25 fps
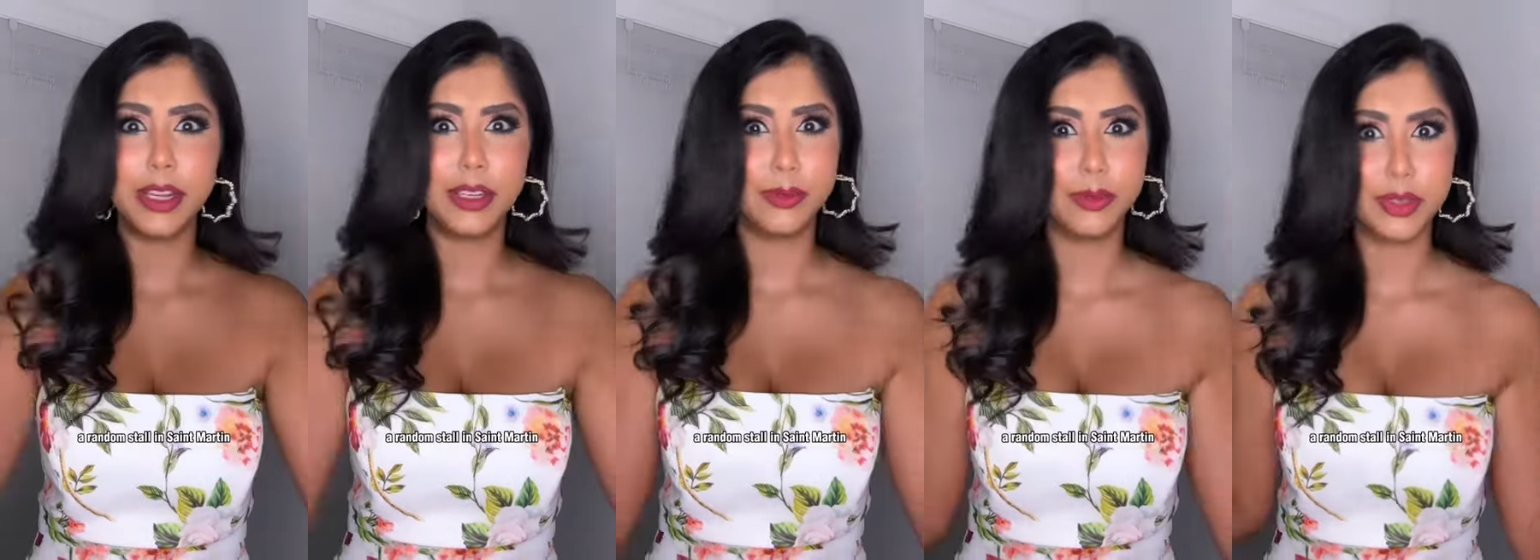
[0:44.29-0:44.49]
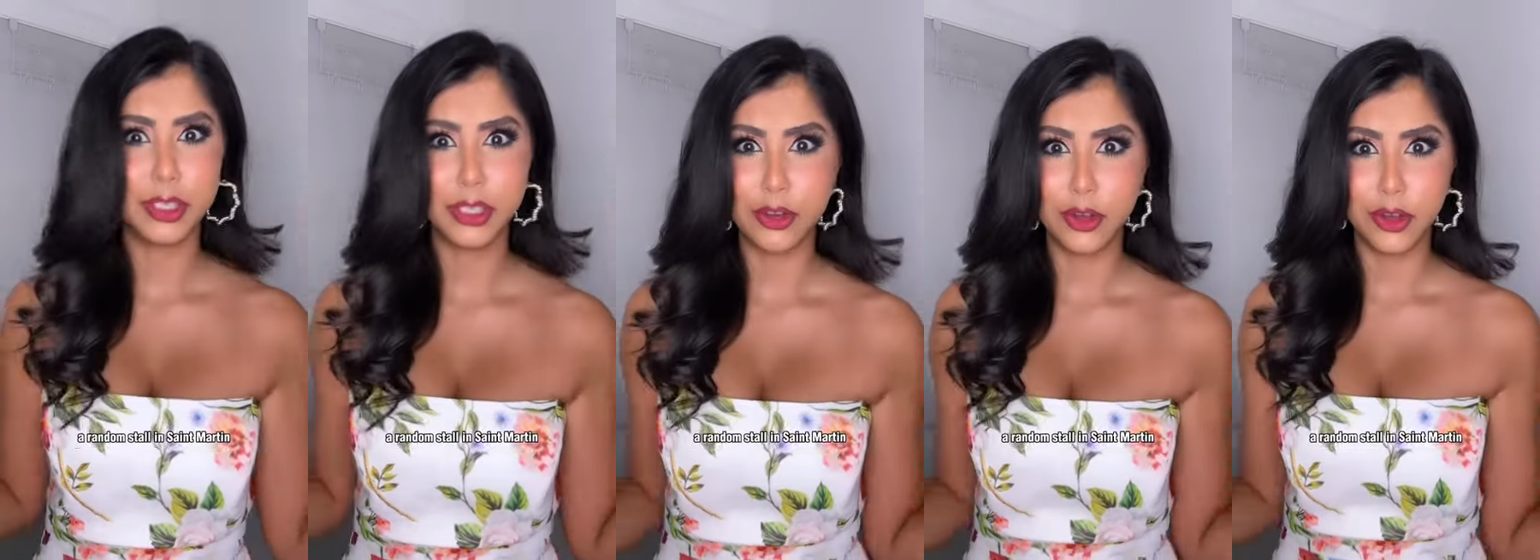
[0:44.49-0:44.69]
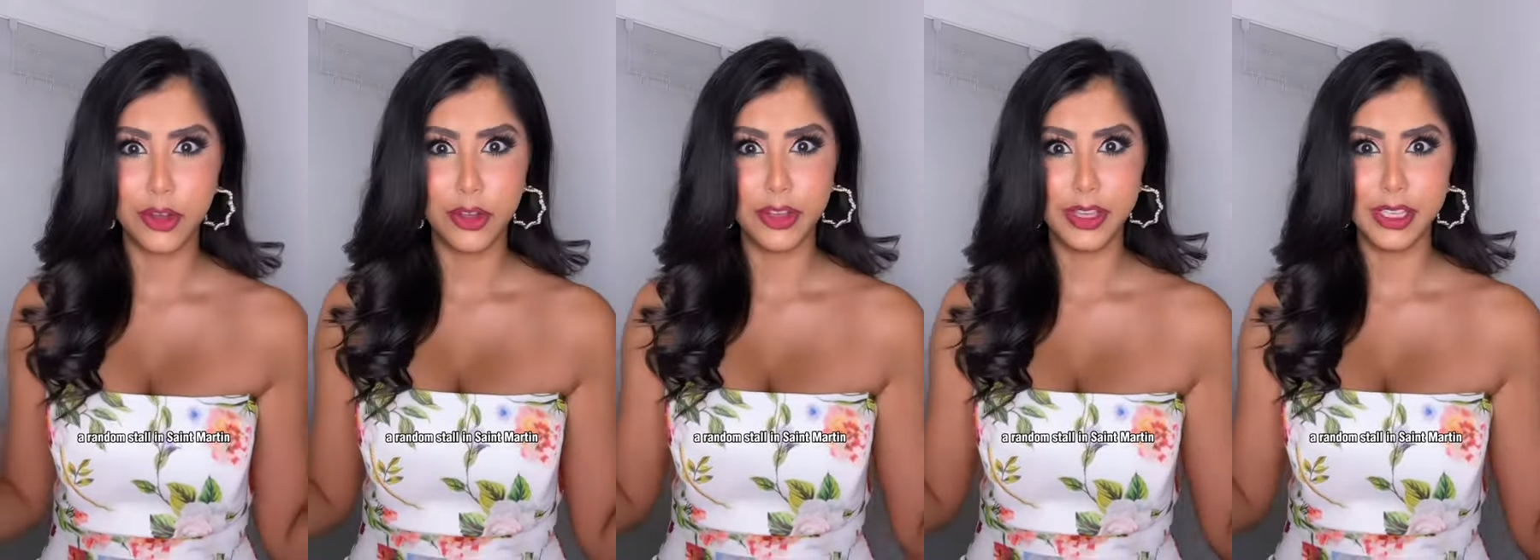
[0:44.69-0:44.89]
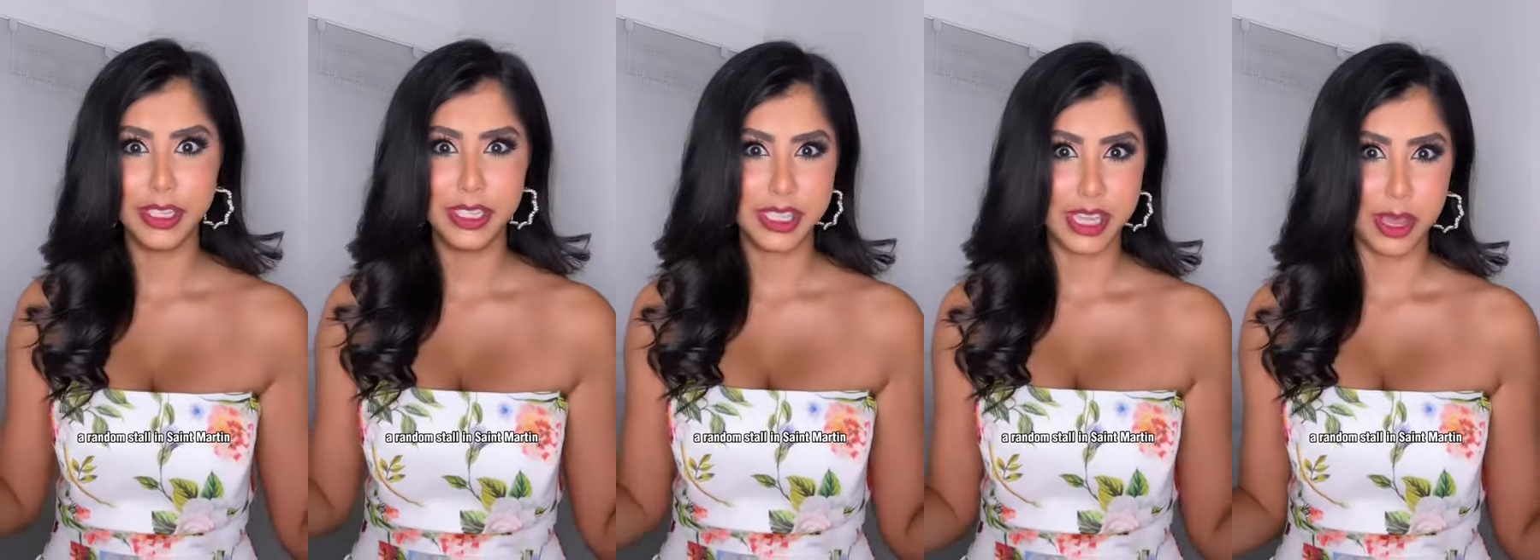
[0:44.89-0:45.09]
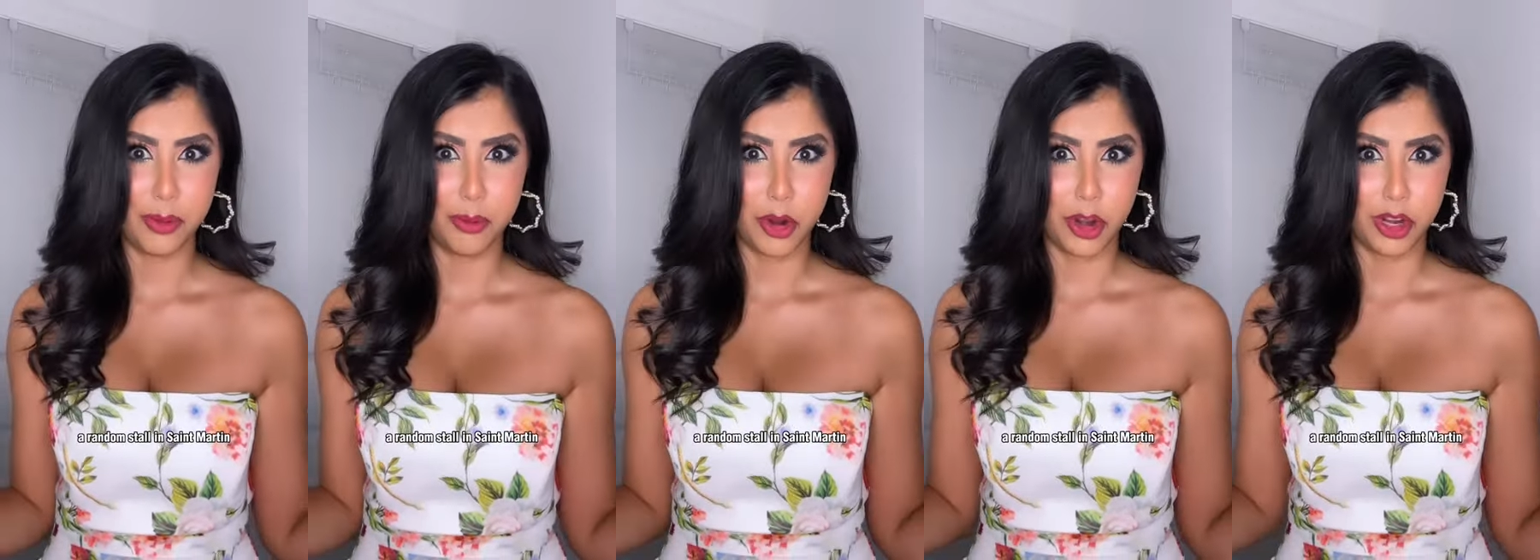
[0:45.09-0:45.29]
stall in
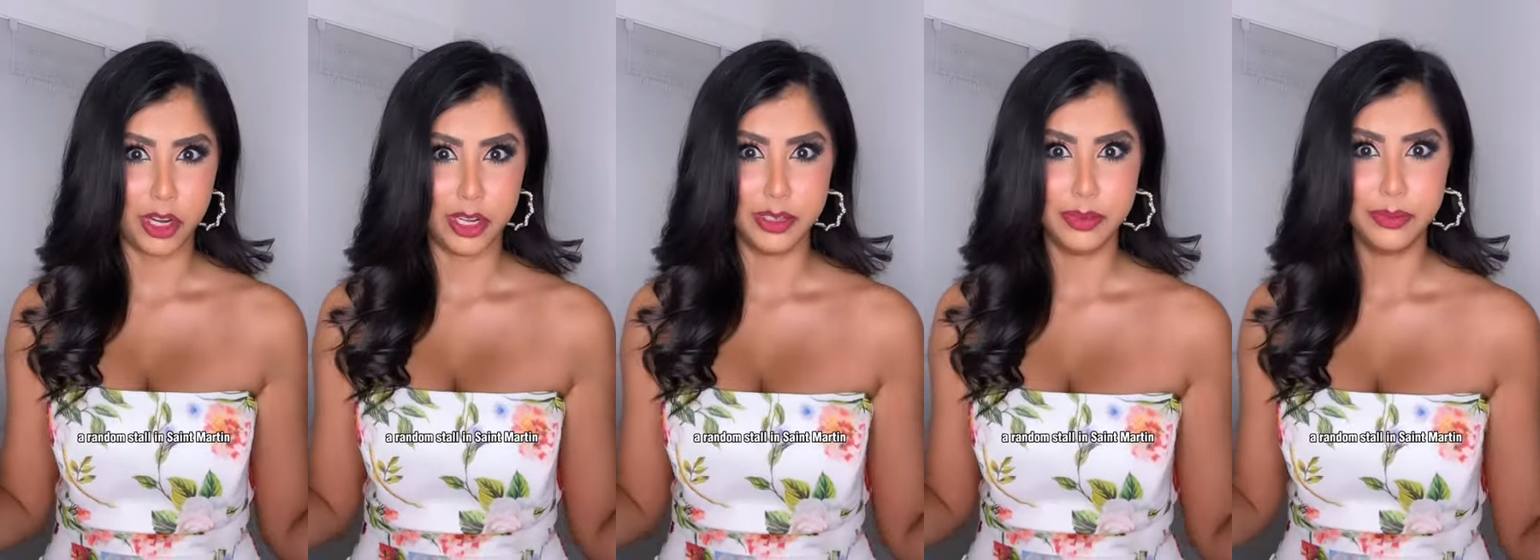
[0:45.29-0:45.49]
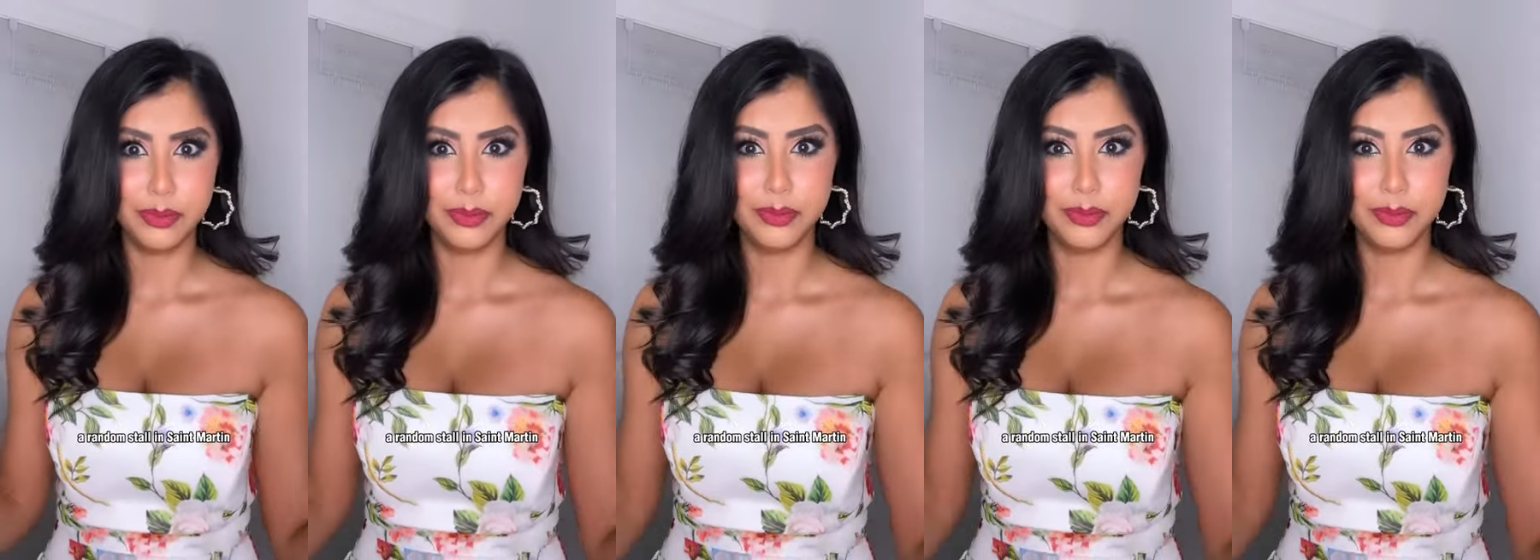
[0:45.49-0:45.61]
St. Martin.